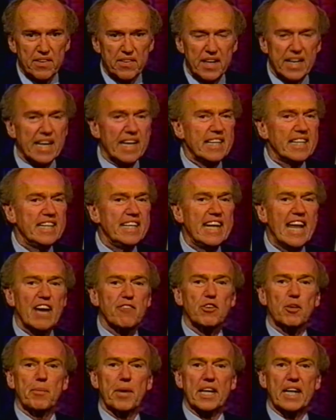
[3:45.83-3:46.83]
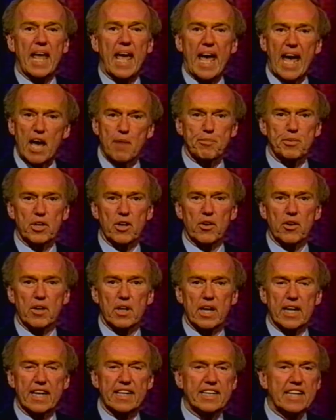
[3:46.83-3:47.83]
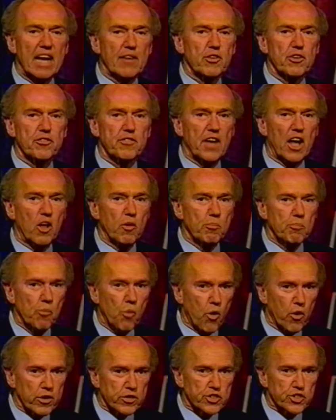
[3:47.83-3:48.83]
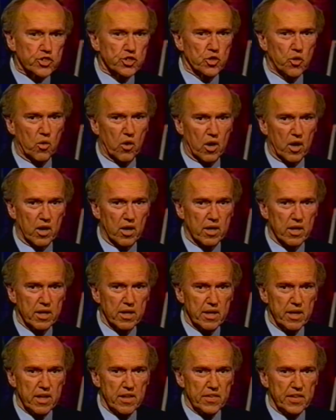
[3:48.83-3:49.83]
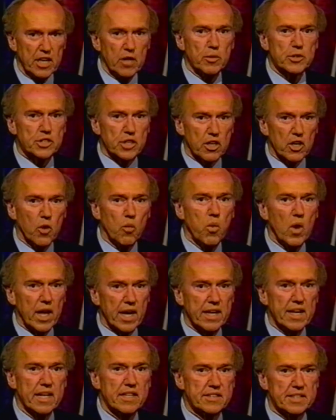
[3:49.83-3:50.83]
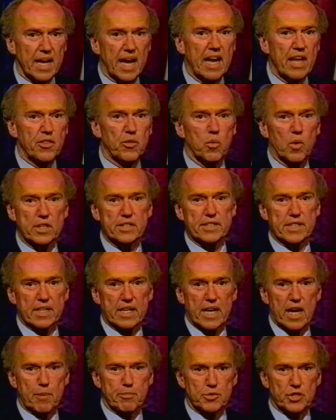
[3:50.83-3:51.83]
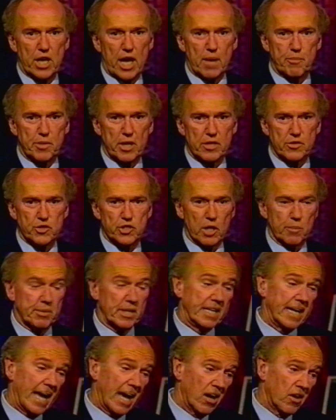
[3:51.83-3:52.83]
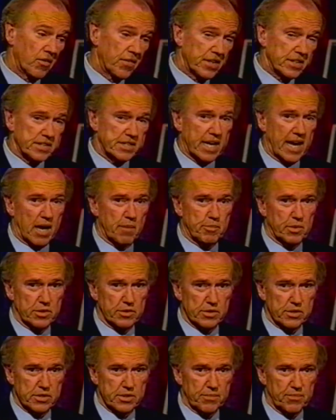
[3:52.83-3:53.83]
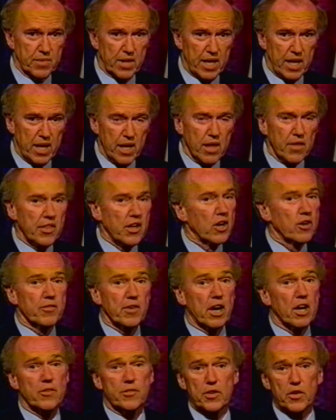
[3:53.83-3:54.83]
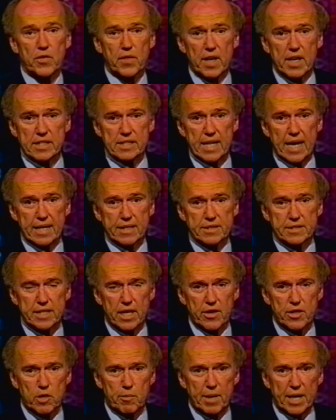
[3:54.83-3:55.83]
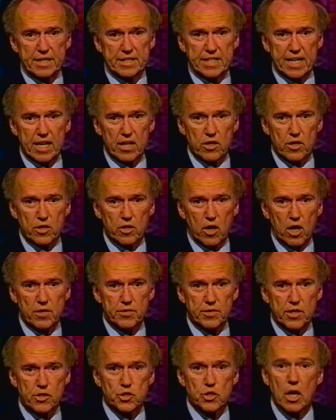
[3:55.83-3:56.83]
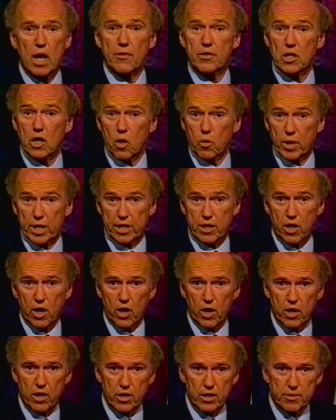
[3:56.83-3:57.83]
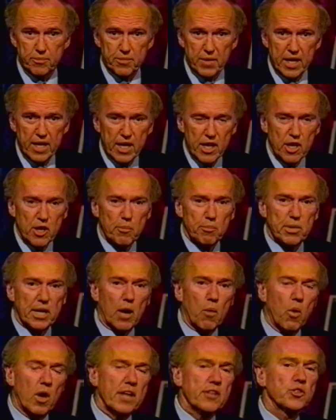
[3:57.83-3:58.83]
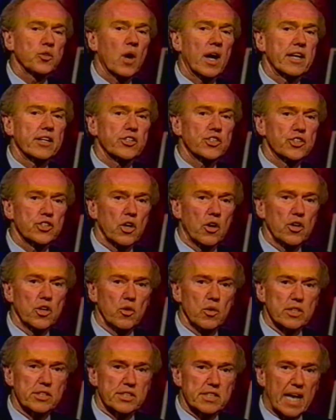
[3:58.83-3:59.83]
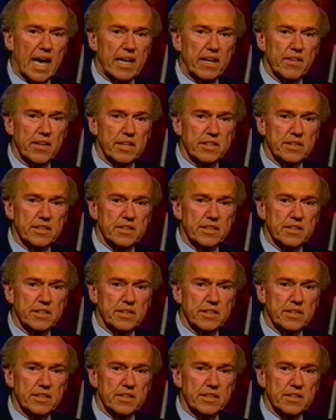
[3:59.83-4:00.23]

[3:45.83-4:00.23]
that he had never been happier and had never felt more sure that he was going to win his eighth Winston Cup championship. And now this happens. There are very few things I can tell you about Dale Earnhardt that you haven't already heard. But I want to try to show you a side of the